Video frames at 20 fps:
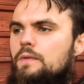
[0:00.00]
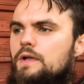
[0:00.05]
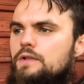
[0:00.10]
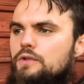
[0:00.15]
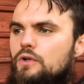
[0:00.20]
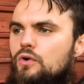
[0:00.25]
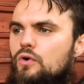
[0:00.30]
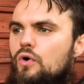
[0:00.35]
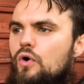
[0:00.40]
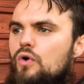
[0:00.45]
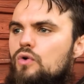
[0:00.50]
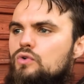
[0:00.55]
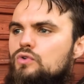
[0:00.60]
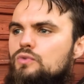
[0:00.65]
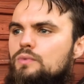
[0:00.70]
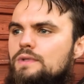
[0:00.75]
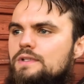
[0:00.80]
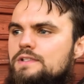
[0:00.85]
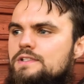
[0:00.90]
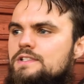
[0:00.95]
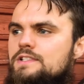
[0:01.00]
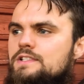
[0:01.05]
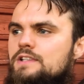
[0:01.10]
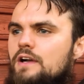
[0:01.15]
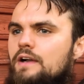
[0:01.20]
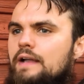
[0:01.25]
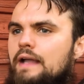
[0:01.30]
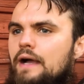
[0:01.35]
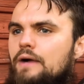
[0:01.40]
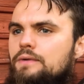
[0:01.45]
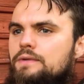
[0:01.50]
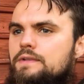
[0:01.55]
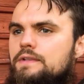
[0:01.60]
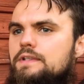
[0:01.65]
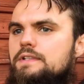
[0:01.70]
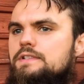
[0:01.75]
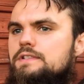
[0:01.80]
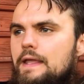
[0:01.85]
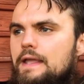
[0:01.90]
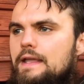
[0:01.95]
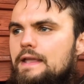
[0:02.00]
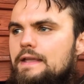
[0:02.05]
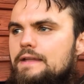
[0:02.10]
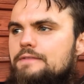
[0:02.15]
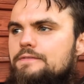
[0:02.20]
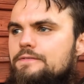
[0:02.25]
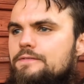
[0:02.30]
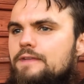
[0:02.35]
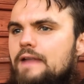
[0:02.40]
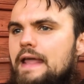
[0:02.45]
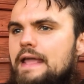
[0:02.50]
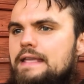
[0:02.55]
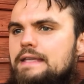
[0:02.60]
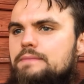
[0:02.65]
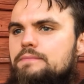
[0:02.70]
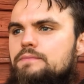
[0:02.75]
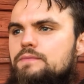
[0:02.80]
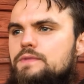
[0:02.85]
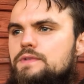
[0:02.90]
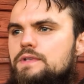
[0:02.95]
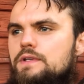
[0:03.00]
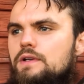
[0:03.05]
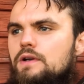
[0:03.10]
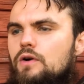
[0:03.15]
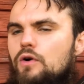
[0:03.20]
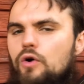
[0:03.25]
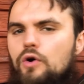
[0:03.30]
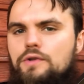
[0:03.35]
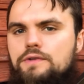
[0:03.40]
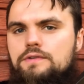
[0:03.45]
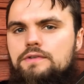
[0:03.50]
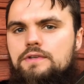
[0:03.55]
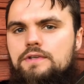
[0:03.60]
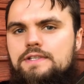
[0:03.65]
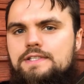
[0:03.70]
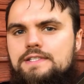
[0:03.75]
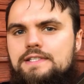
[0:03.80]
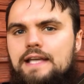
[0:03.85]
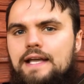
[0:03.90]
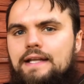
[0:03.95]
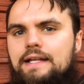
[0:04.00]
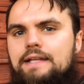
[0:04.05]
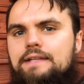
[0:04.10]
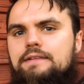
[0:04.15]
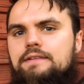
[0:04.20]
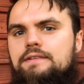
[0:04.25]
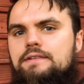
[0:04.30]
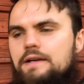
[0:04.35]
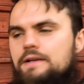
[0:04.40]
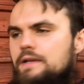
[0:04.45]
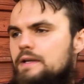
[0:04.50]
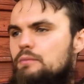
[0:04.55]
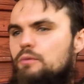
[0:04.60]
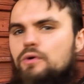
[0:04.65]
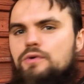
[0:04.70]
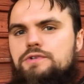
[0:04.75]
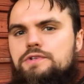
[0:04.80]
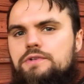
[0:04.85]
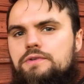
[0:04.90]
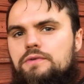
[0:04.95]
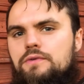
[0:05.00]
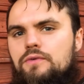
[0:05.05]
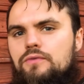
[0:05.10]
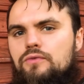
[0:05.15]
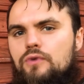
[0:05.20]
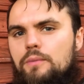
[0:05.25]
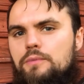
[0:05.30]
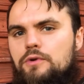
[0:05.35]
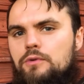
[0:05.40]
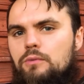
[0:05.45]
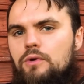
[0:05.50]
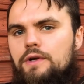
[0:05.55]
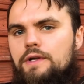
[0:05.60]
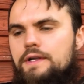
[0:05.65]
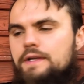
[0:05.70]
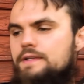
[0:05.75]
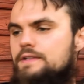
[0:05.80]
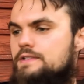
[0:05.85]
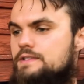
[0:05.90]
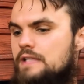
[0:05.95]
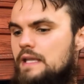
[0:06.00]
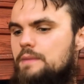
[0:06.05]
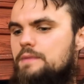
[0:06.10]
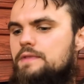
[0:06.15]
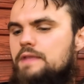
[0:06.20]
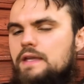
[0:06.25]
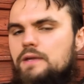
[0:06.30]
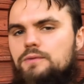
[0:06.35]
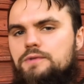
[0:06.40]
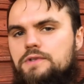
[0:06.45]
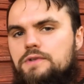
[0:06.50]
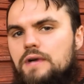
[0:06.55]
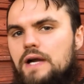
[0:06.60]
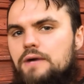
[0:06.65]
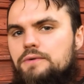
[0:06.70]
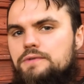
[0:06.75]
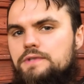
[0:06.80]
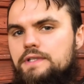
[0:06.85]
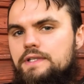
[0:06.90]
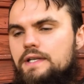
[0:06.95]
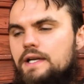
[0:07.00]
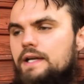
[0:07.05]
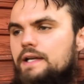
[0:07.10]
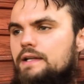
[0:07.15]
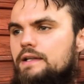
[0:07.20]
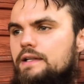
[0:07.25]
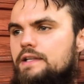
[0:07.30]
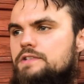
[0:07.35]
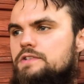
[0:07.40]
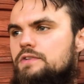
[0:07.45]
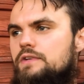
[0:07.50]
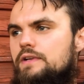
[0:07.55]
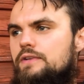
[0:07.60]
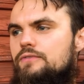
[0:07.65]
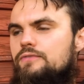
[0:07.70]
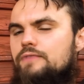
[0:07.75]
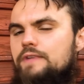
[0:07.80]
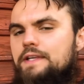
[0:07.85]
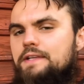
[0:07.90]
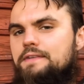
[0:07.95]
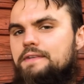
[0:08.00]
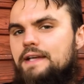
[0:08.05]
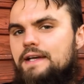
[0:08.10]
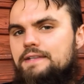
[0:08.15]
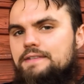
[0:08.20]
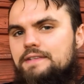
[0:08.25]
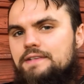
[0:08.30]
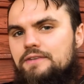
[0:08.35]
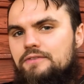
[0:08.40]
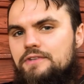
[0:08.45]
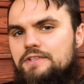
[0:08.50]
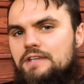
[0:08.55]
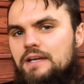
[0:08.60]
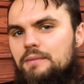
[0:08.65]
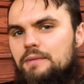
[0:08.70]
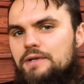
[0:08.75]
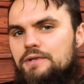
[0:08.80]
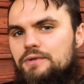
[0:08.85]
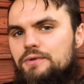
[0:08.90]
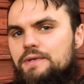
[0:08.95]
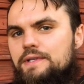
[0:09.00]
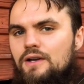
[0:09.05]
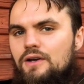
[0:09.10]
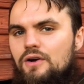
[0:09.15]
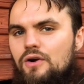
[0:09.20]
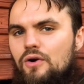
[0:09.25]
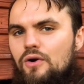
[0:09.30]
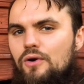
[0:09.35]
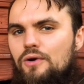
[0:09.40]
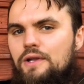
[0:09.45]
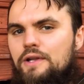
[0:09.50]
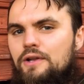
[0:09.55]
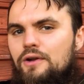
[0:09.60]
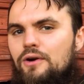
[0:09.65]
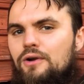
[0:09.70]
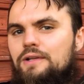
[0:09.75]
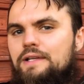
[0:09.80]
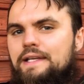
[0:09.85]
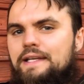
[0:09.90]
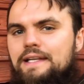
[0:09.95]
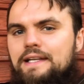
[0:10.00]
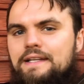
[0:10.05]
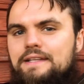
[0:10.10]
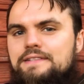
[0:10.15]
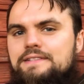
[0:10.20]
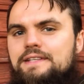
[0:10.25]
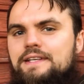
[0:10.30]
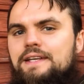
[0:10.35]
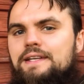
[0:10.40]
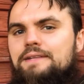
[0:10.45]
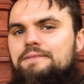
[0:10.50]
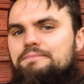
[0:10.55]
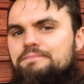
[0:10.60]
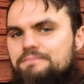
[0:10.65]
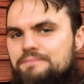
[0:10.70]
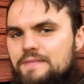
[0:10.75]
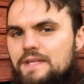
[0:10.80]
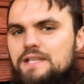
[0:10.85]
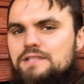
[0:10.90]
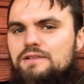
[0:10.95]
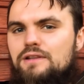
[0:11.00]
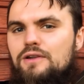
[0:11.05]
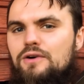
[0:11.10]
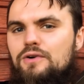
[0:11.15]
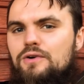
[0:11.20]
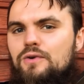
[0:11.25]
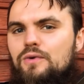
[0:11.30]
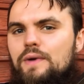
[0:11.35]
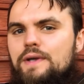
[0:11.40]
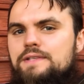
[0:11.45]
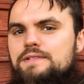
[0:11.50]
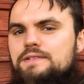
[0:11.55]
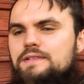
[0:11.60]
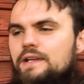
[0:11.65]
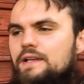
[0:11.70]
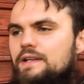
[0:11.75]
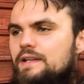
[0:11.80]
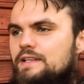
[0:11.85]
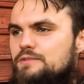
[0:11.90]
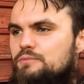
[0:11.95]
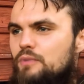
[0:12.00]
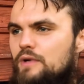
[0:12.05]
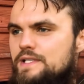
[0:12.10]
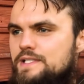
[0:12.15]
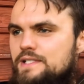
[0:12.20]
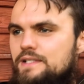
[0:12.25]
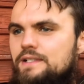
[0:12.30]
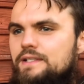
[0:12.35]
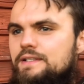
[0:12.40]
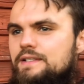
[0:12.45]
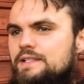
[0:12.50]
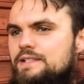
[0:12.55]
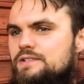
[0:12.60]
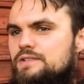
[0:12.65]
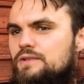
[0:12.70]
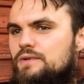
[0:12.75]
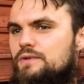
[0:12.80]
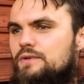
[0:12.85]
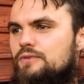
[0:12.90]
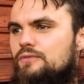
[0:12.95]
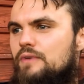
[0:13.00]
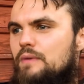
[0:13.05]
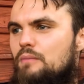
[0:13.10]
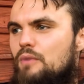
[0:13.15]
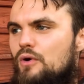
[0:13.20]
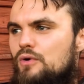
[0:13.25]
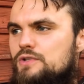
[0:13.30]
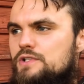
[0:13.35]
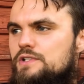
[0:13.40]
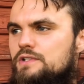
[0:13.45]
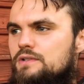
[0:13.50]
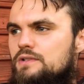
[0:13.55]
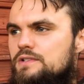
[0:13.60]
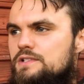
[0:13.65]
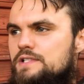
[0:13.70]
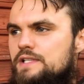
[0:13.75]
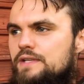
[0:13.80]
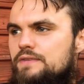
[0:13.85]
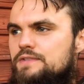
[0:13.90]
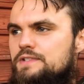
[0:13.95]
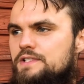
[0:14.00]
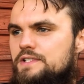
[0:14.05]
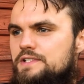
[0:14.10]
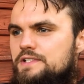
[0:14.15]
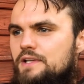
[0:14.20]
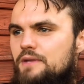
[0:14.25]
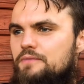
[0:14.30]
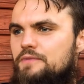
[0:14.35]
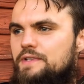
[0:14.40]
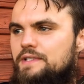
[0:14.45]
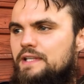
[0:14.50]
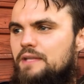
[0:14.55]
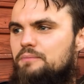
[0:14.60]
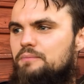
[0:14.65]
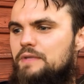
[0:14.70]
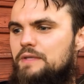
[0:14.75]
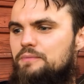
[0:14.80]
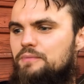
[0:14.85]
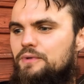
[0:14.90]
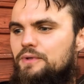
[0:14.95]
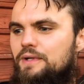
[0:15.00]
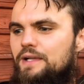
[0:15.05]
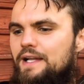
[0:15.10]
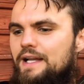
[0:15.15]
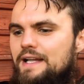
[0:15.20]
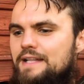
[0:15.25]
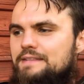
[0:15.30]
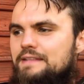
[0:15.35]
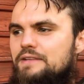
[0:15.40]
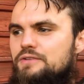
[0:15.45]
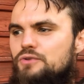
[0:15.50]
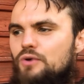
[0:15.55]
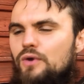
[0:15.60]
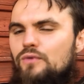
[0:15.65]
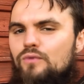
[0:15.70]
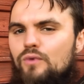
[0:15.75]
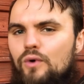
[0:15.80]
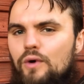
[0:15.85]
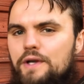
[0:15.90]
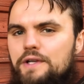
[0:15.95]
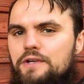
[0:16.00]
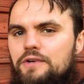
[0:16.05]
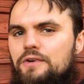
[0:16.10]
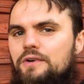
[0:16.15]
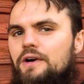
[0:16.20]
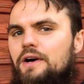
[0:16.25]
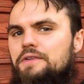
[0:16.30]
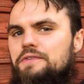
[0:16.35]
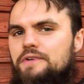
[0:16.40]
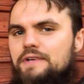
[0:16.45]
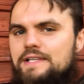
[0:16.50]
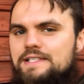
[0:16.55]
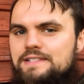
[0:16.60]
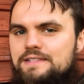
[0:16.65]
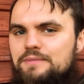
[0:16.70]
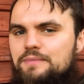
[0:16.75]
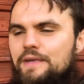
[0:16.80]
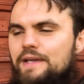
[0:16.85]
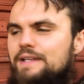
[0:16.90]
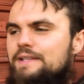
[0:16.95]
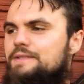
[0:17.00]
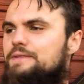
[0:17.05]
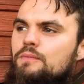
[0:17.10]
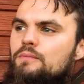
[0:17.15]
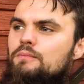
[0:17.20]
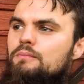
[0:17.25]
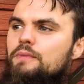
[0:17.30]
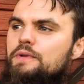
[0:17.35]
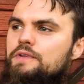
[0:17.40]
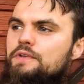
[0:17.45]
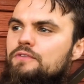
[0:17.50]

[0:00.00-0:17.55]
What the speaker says: The cold will suck out this inflamed, hot, stagnated emotion from your body. The same thing with grounding. I can literally feel that every time I do it. All in all, healing the skin is a long quest, and especially these sort of emotional shifts are something that people tend to avoid or underestimate, but they're